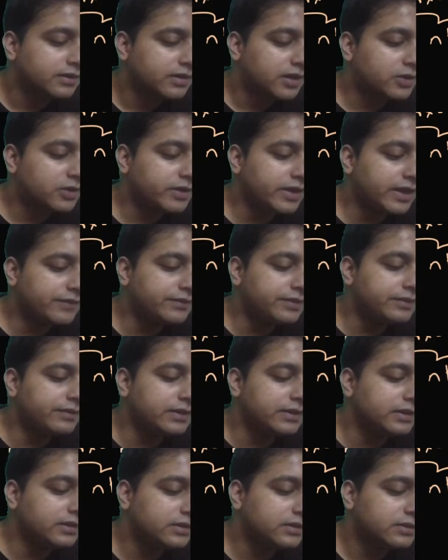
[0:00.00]
Okay,
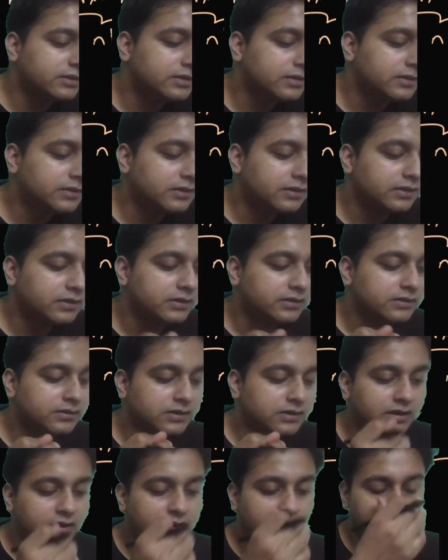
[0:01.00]
everyone.
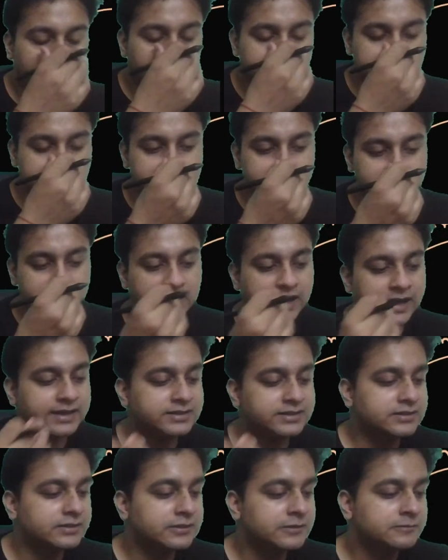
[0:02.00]
Understood, guys?
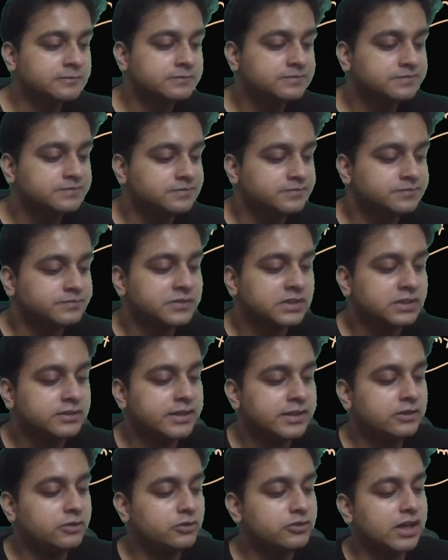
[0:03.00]

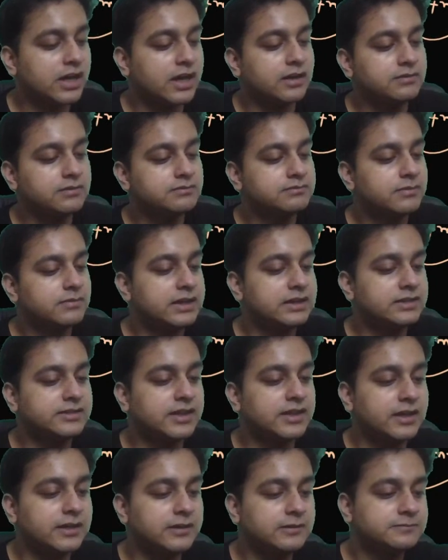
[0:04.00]
Sindhuja,
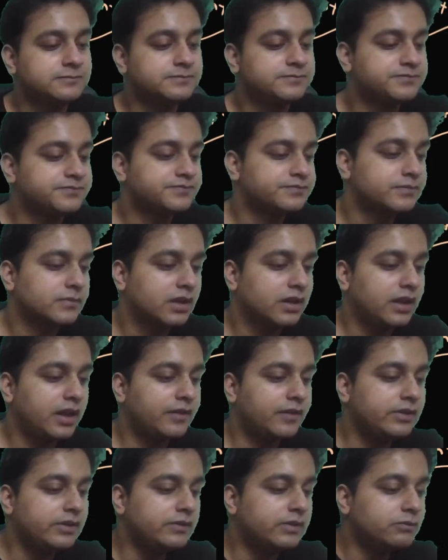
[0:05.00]
Manisa,
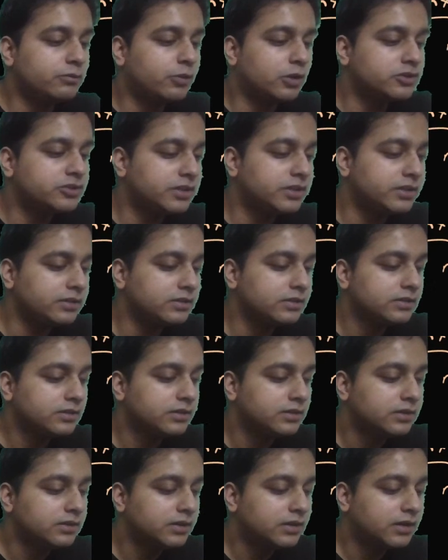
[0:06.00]
everyone watching?
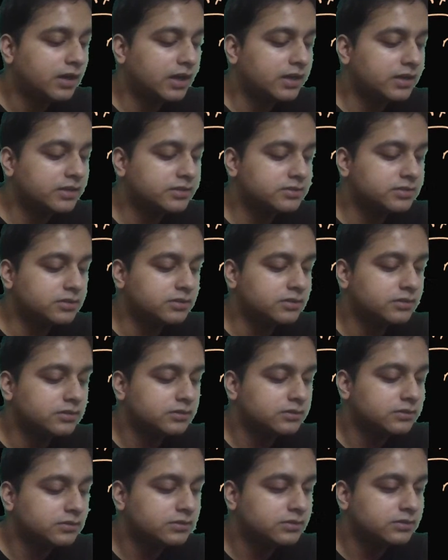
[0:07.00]
Understood?
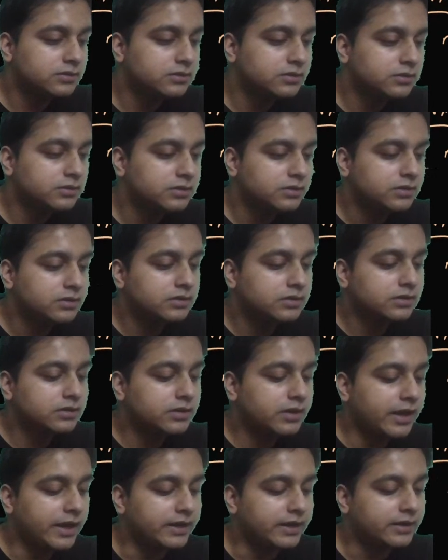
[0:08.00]

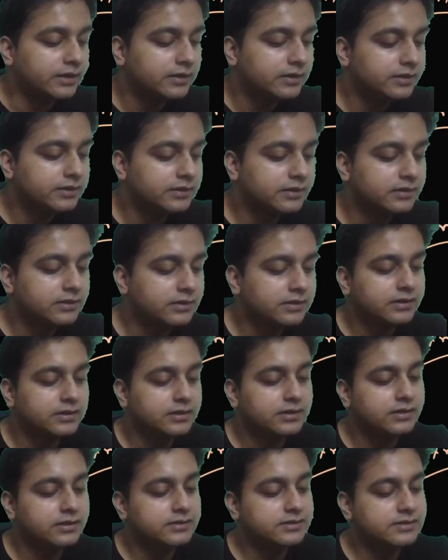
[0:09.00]
Great.
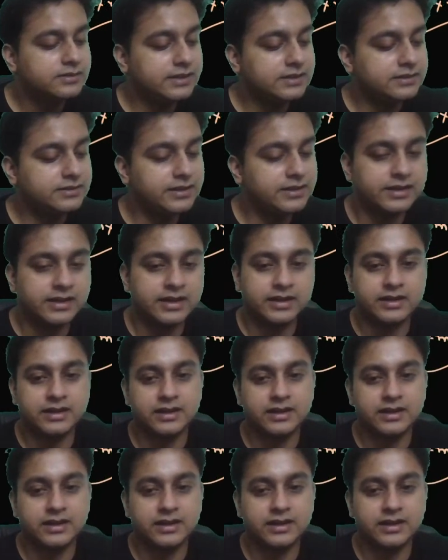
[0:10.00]
C is the correct